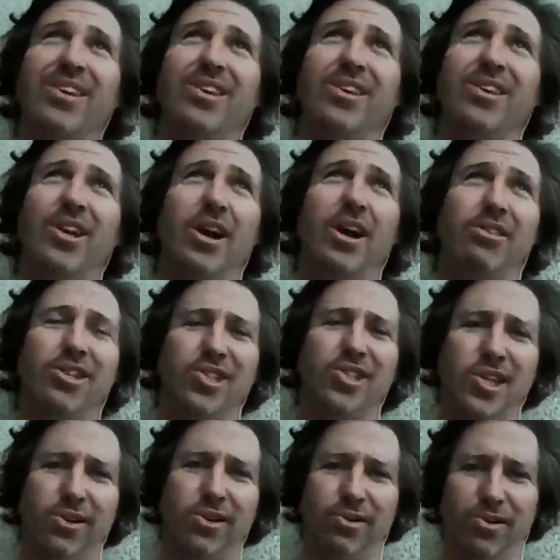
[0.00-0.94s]
you know the
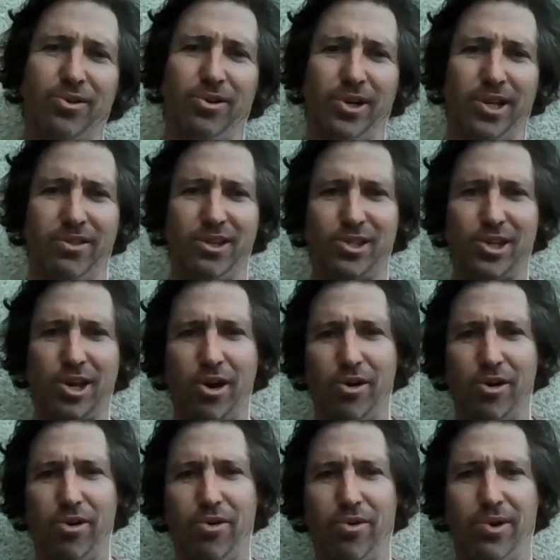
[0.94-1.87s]
cereal and the
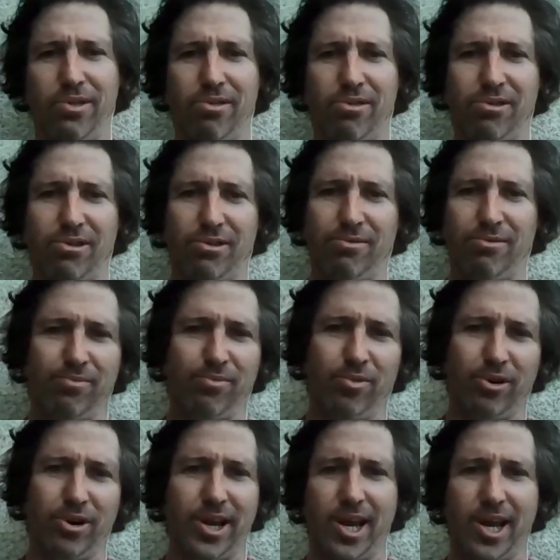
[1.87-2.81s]
toe and the
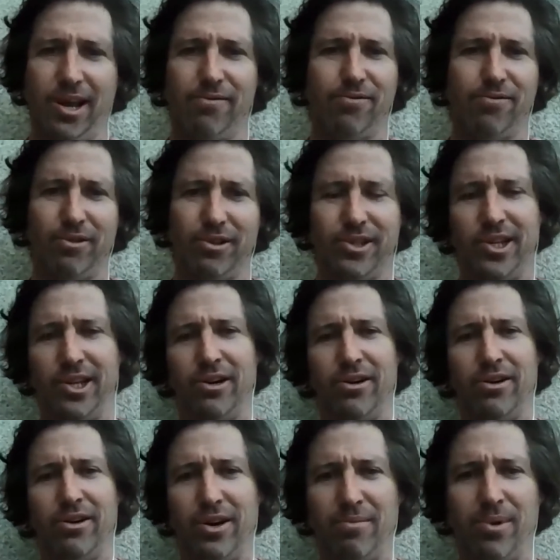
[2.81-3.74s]
what I had for
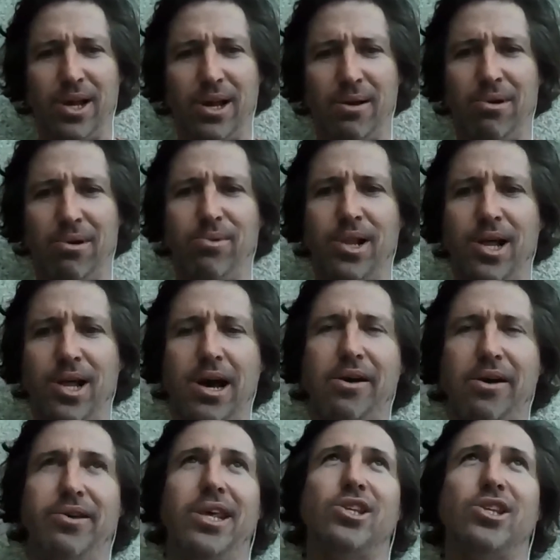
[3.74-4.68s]
dinner and blah blah
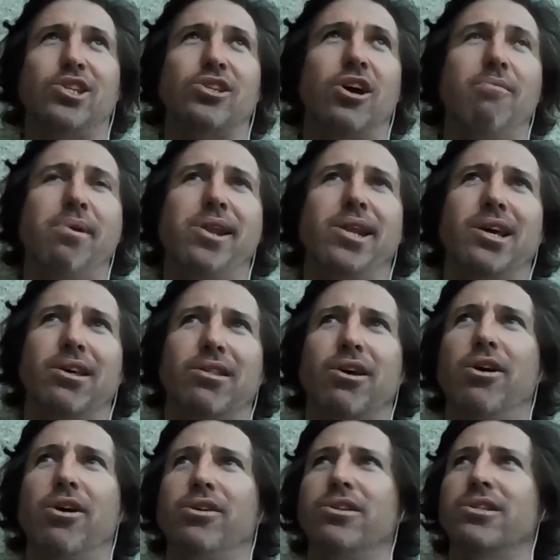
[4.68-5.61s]
blah and there's so many of
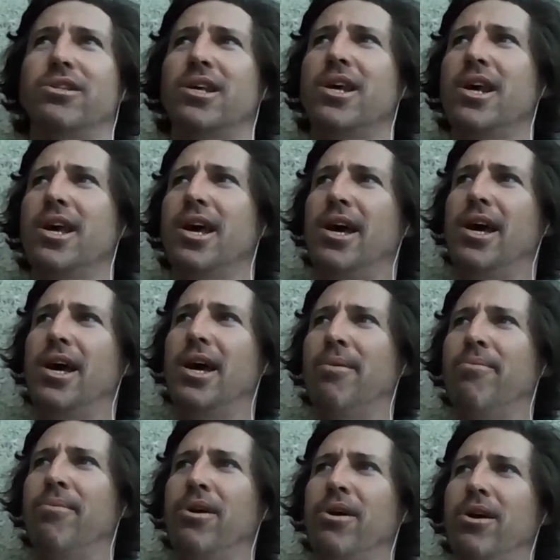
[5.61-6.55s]
those.
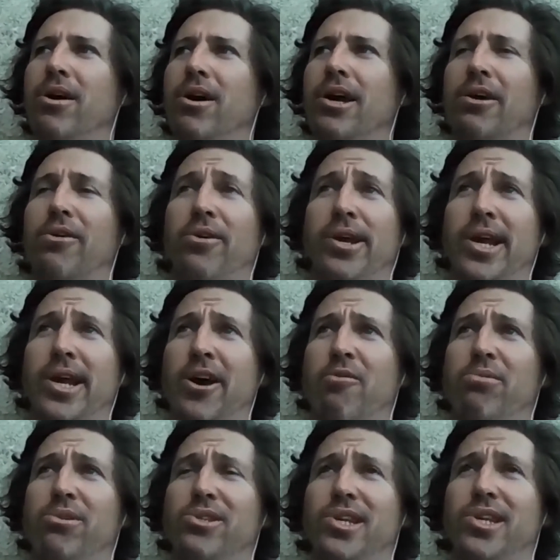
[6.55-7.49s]
Um, I agree
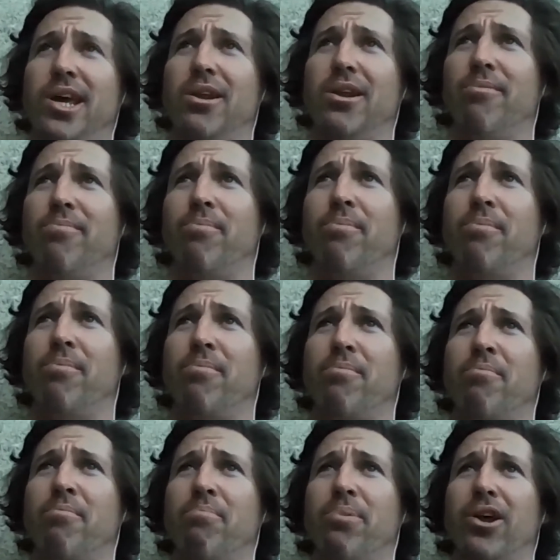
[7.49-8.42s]
100. percent
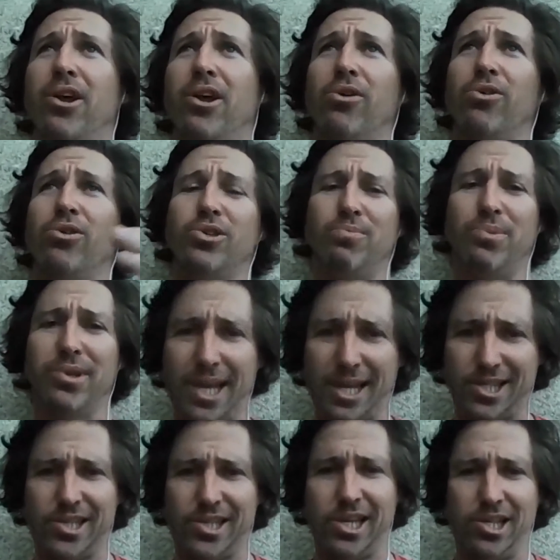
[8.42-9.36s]
But I also but
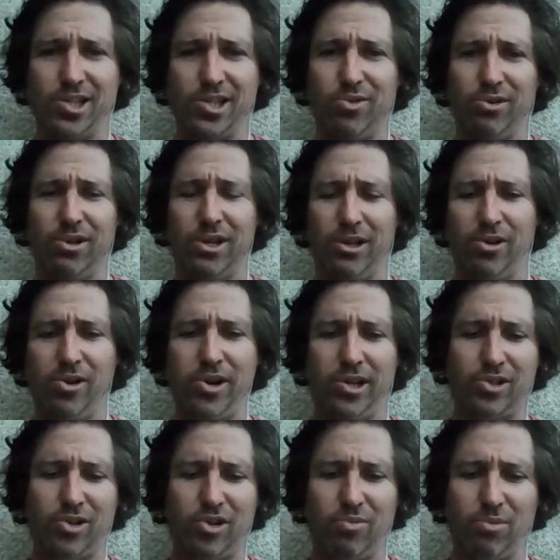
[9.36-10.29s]
that's as you were
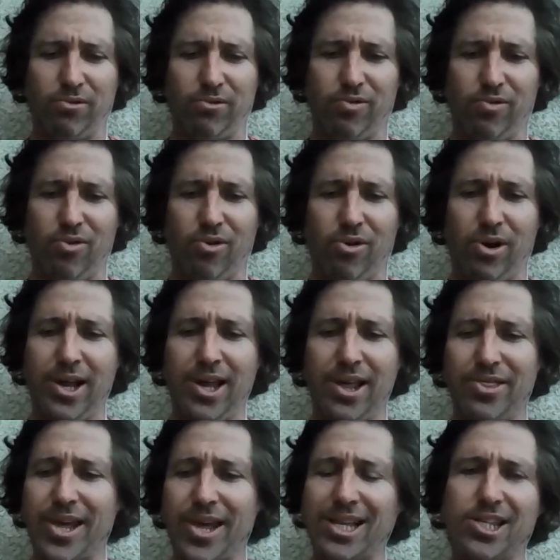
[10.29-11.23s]
alluding to before.
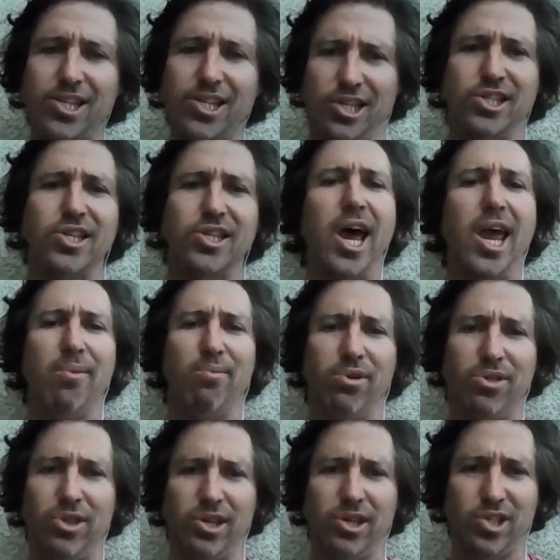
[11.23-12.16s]
That's the same
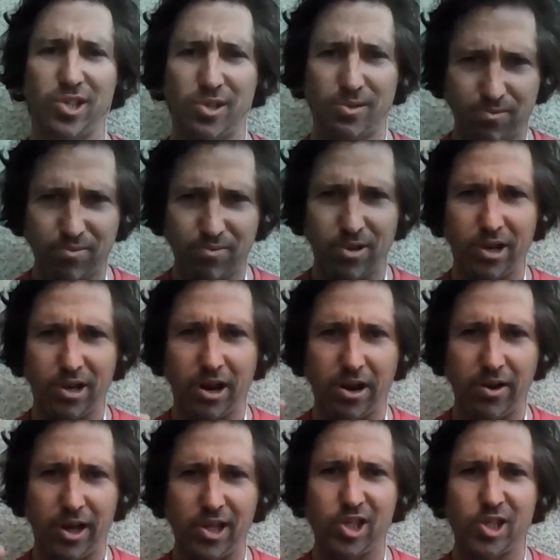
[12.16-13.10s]
with this you
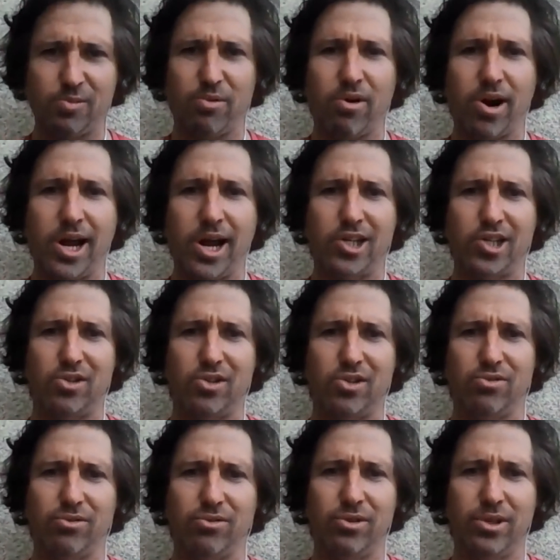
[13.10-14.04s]
know
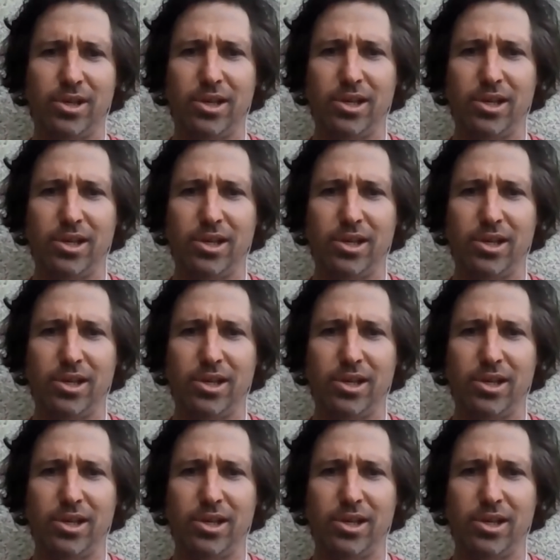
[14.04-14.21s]
inspirational